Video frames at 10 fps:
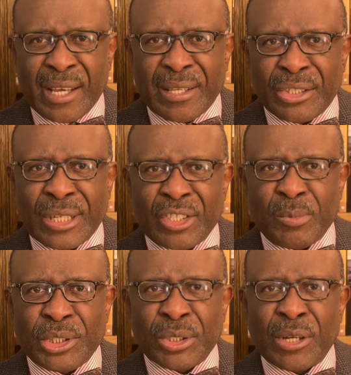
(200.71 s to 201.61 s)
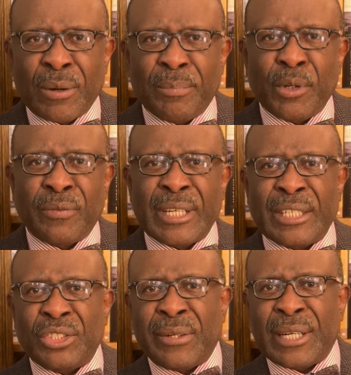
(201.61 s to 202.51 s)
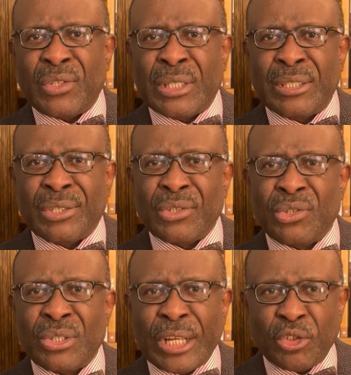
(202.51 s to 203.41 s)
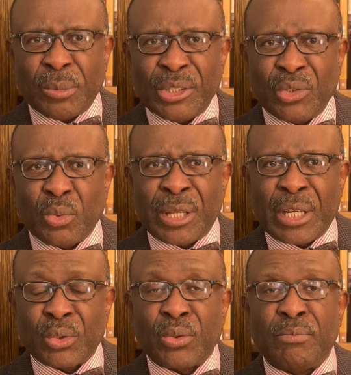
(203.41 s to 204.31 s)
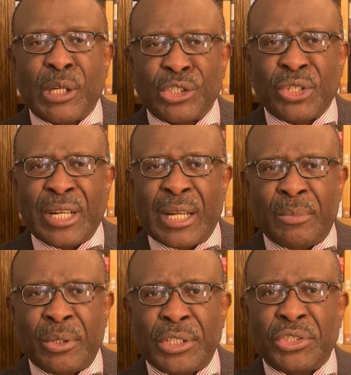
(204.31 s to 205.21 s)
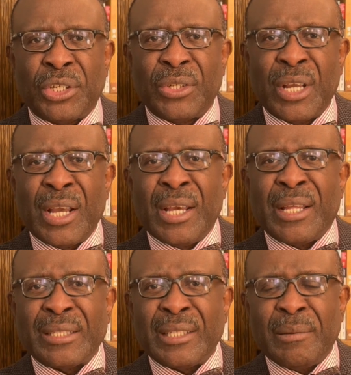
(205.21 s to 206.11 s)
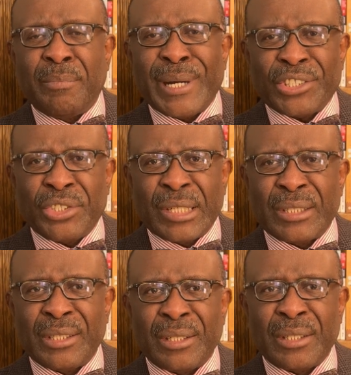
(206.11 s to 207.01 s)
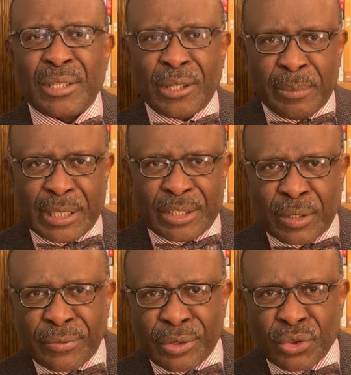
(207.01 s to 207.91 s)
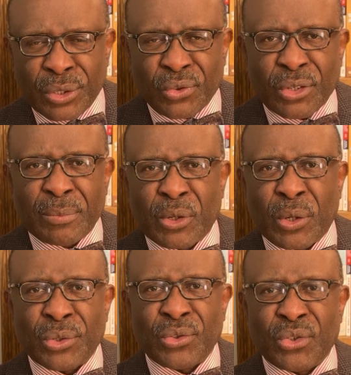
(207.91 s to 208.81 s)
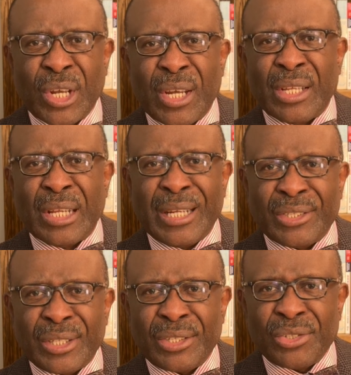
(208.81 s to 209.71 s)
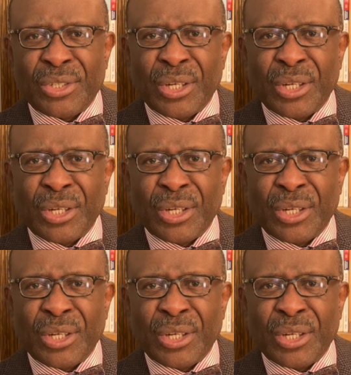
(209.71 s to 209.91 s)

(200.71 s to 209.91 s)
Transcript: The Transmission Company of Nigeria said in a statement, without too much elaboration, that a partial disturbance of the system caused the latest